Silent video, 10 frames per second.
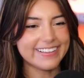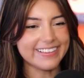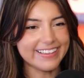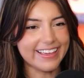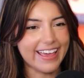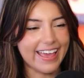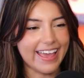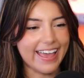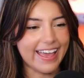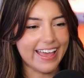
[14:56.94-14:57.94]

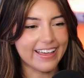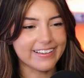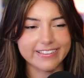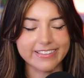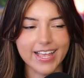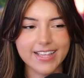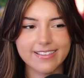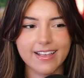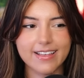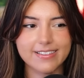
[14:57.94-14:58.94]
yeah,
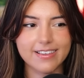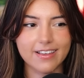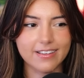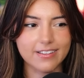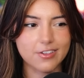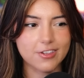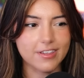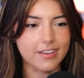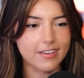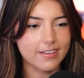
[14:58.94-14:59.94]
that's that
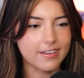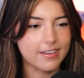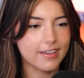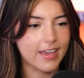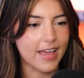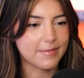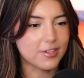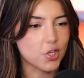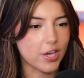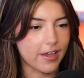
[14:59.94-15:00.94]
tongue-in-cheek
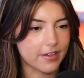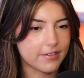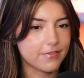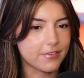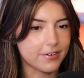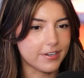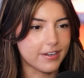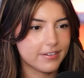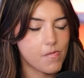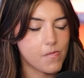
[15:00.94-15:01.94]
Captain Jack for
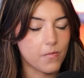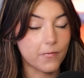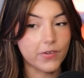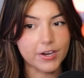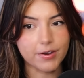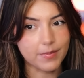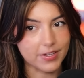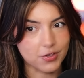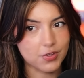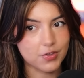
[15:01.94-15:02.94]
you. Very
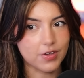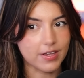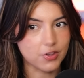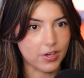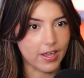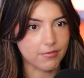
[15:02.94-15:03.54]
much a Jack